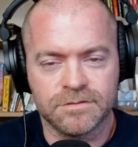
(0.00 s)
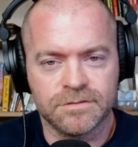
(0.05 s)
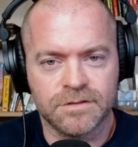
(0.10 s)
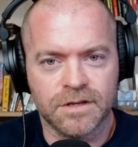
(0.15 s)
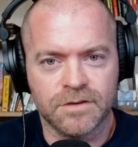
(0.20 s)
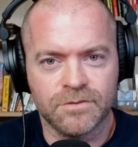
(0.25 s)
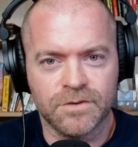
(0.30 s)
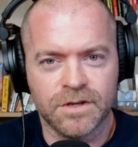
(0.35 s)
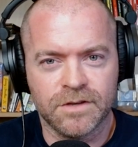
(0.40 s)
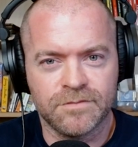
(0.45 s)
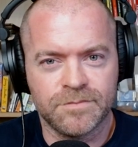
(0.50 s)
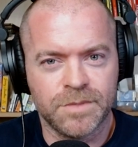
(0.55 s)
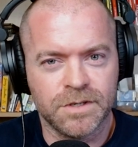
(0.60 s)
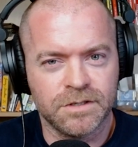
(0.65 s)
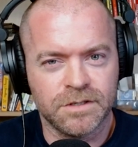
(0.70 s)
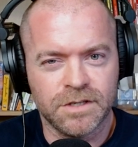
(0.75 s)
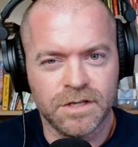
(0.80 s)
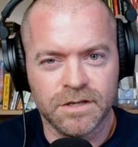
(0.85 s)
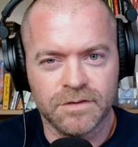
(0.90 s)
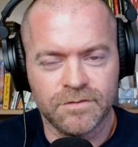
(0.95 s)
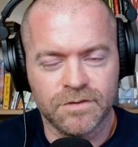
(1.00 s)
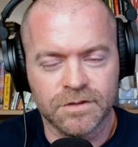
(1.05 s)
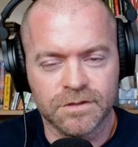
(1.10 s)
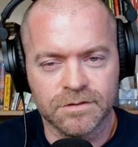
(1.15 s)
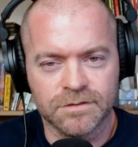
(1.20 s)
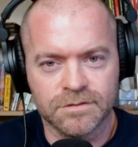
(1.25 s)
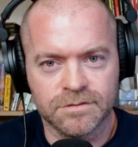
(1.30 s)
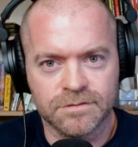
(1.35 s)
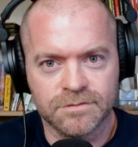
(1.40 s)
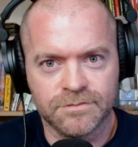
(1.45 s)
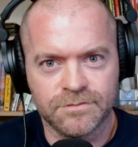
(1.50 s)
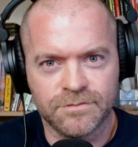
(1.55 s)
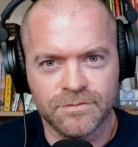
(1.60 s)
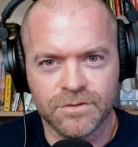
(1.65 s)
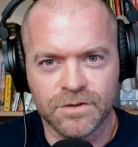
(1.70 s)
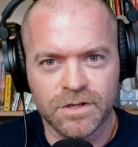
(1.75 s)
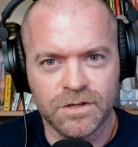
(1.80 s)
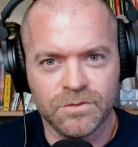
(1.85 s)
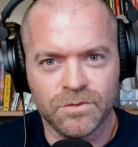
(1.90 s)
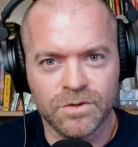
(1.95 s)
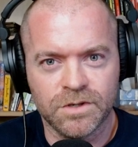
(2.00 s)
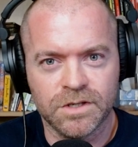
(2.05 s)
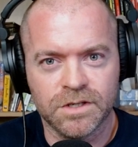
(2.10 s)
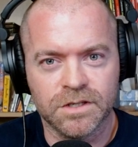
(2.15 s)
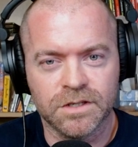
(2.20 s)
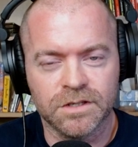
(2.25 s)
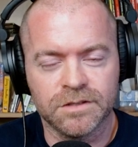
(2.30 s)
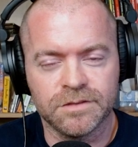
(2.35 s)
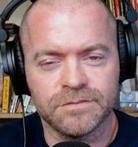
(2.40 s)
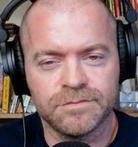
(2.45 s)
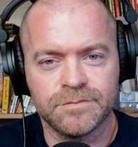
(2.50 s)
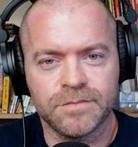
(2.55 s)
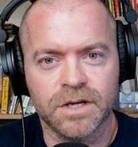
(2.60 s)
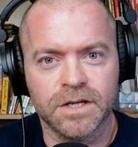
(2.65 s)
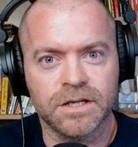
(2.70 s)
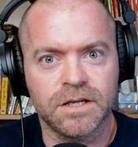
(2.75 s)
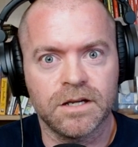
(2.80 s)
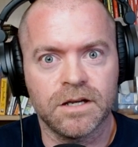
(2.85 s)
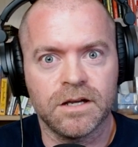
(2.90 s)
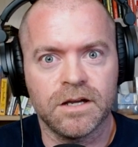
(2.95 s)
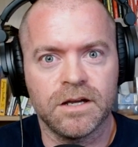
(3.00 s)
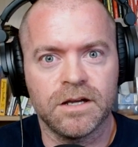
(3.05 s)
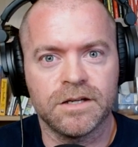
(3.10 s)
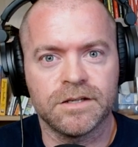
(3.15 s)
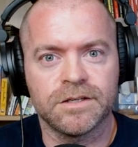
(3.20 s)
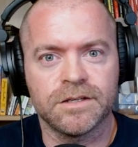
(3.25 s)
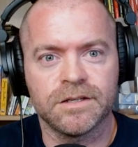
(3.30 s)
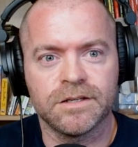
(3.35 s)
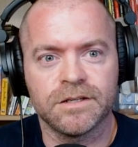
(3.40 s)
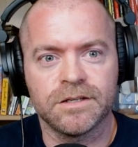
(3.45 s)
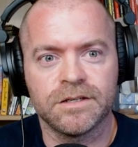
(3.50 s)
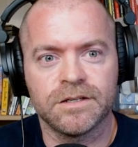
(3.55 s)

that we have been given free will by God